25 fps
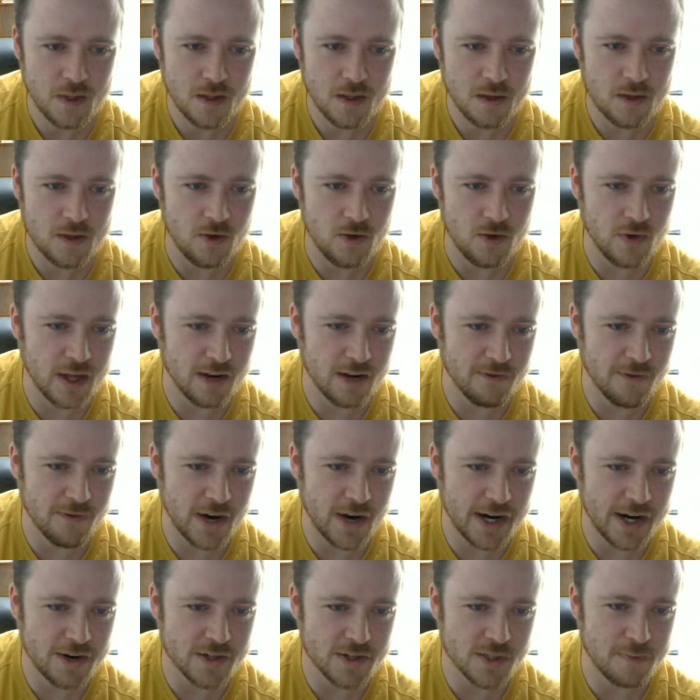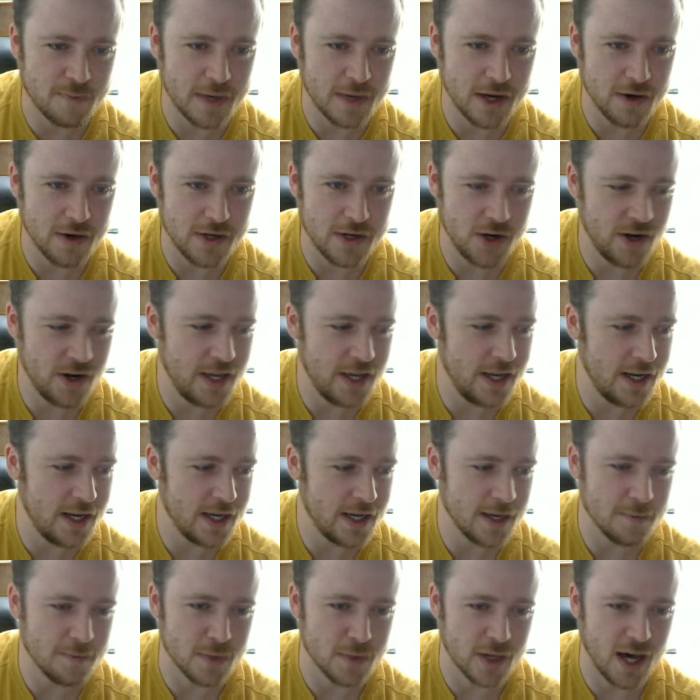you get a fire spell, you're heating
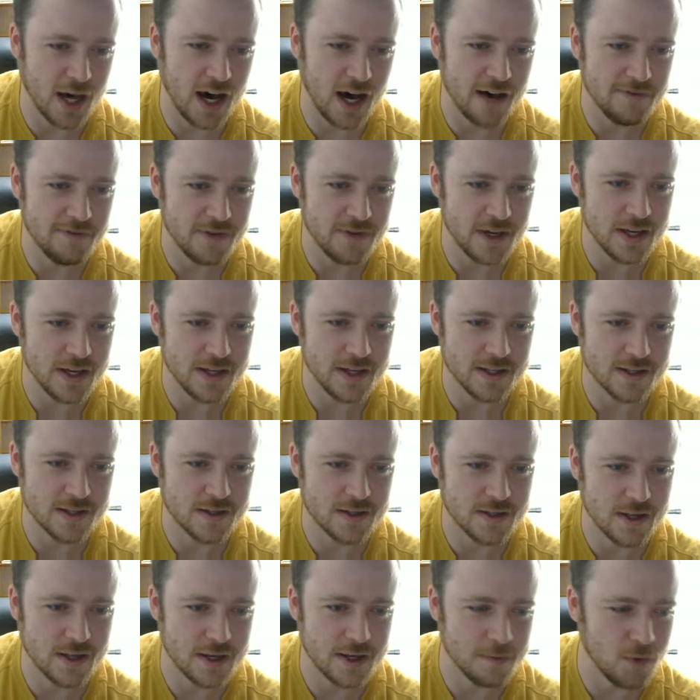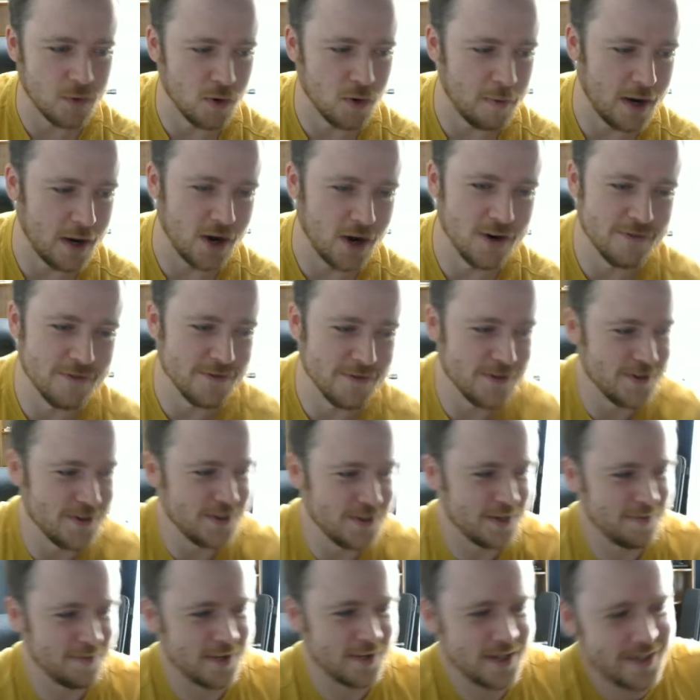up the coffee, and it's like more powerful or
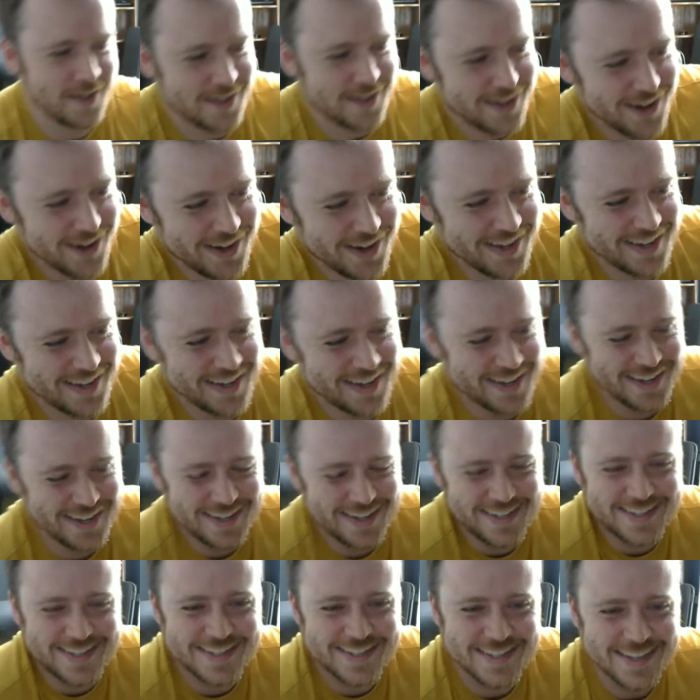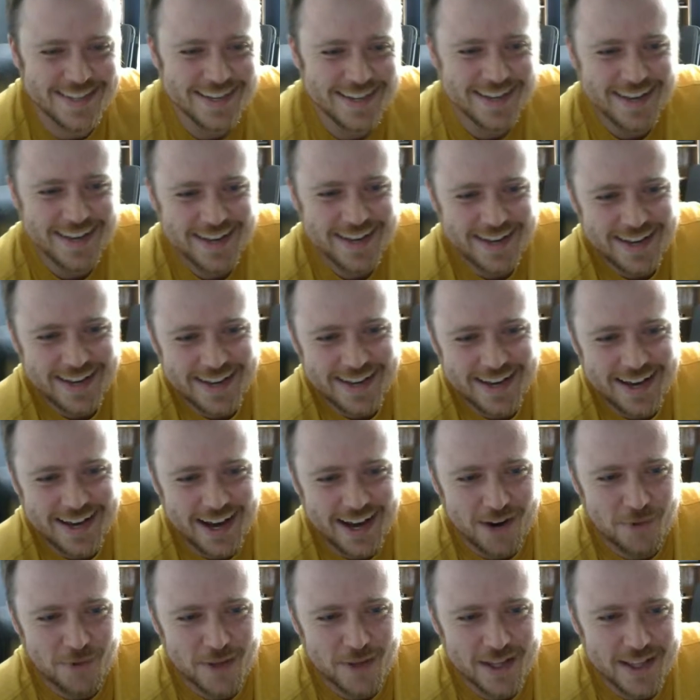something. So
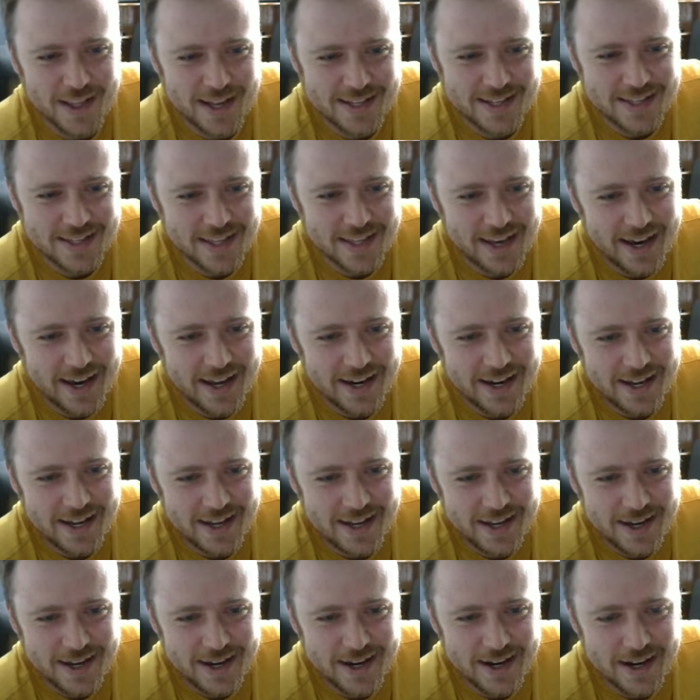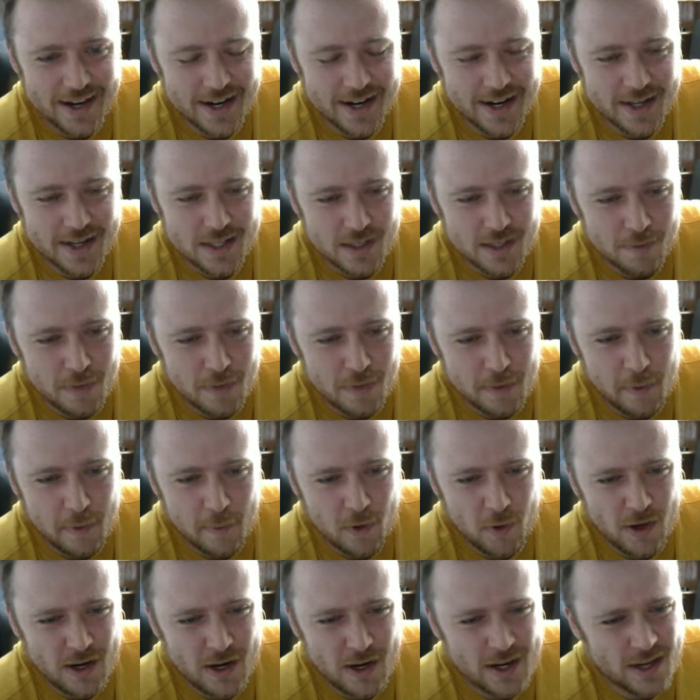I really liked that. Some people
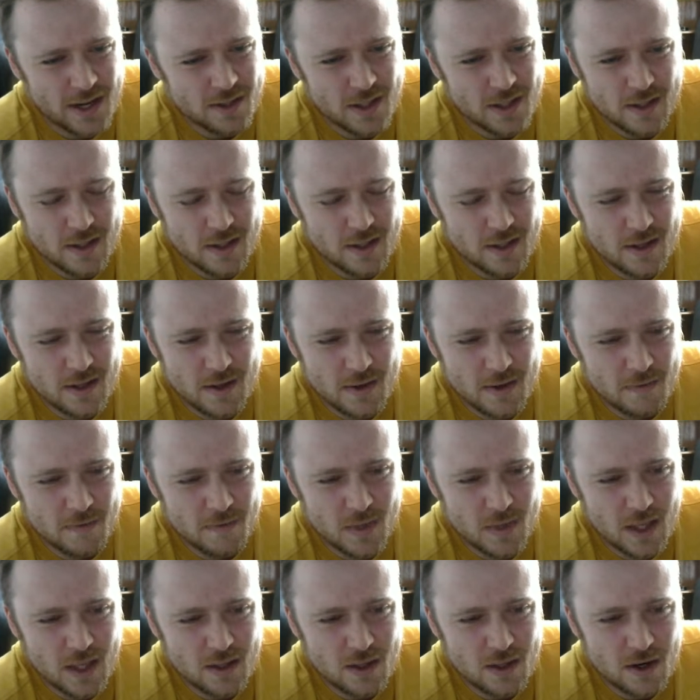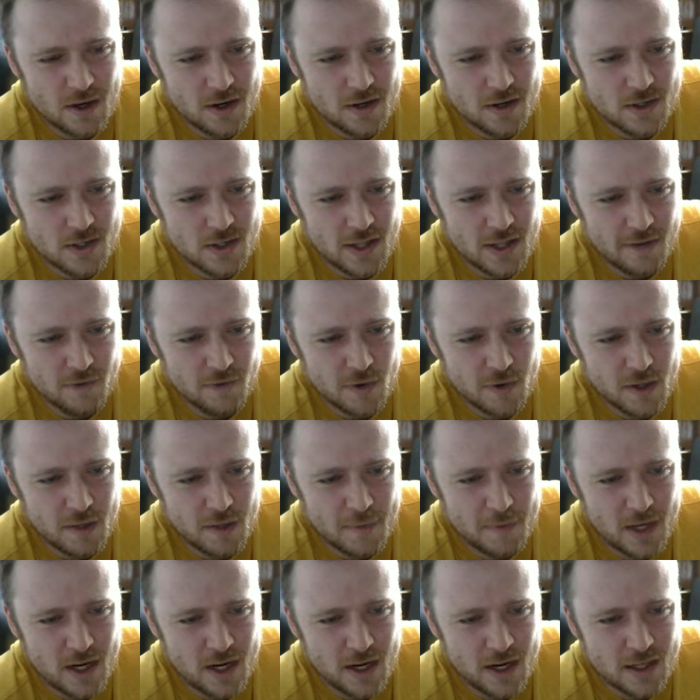pointed out that there's never really
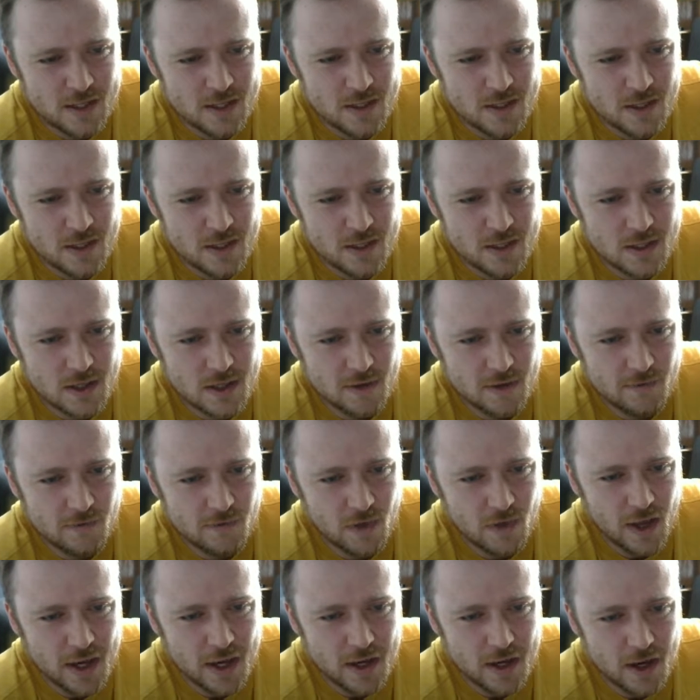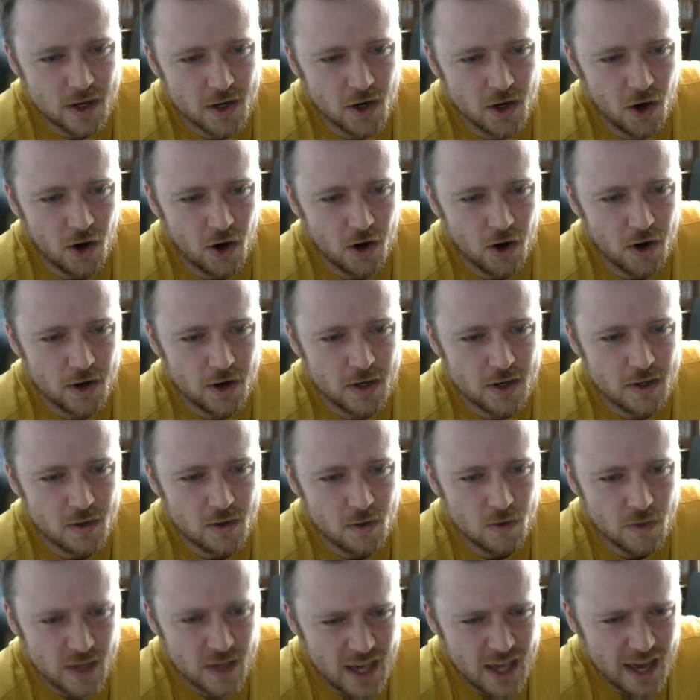been an instance of like a card
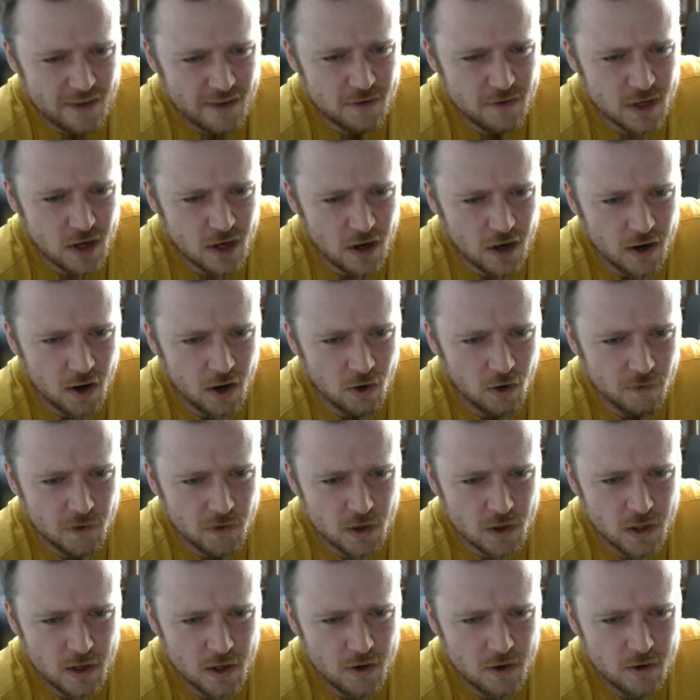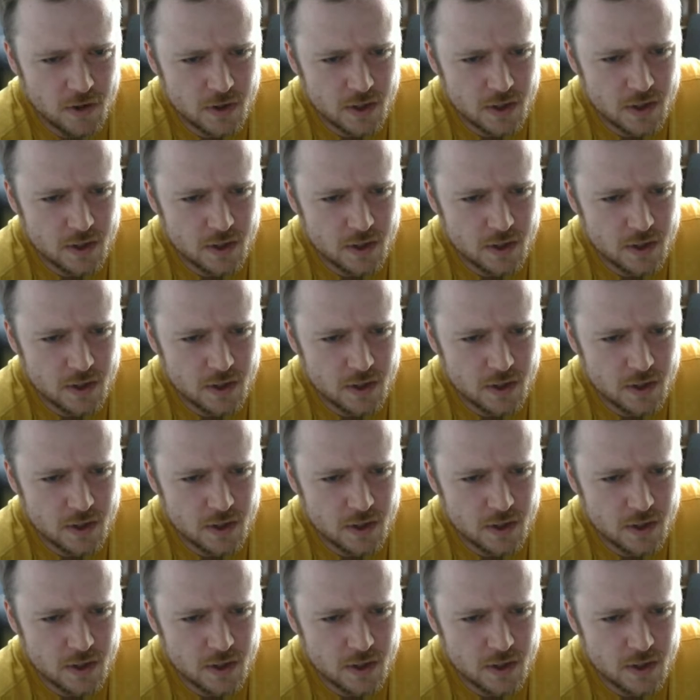only having overload